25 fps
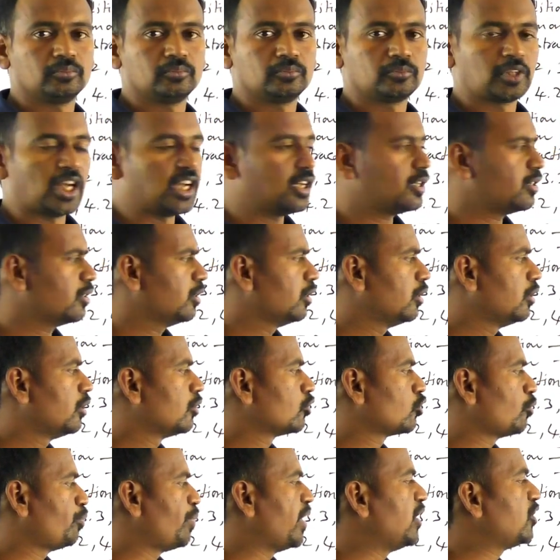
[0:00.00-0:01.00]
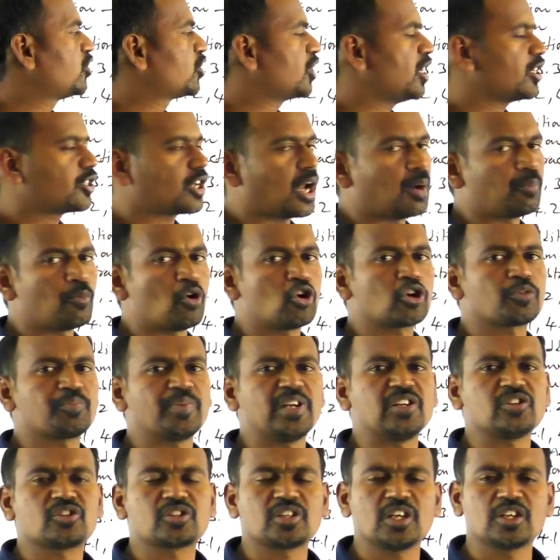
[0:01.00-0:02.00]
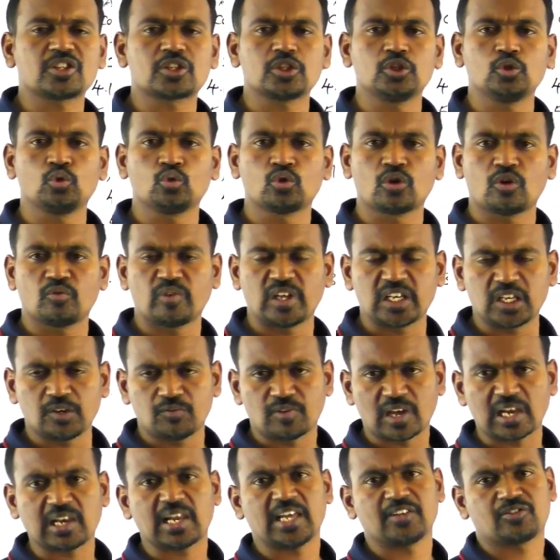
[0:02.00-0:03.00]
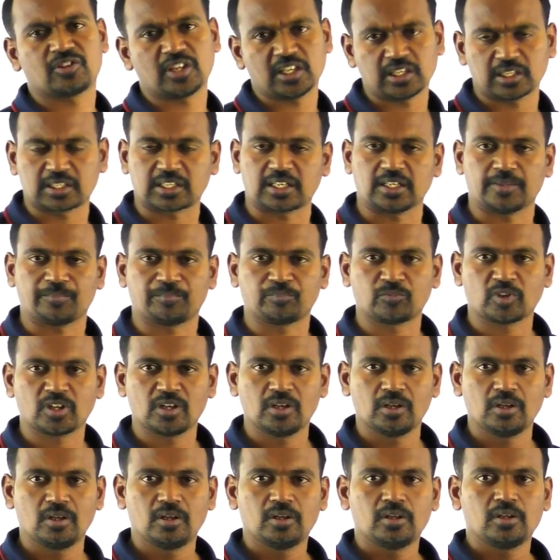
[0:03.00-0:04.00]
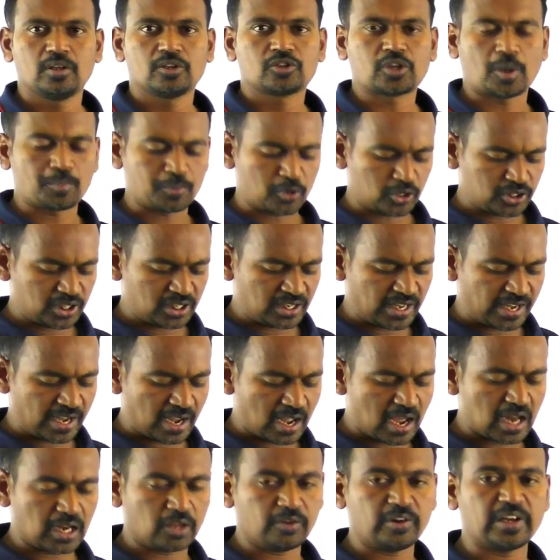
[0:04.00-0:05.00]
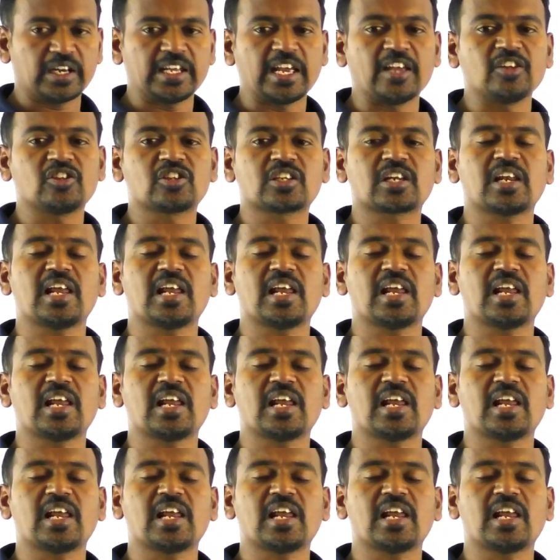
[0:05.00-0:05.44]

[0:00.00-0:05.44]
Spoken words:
Right? So mensuration. About mensuration you know very well, I think. Suppose in another 8th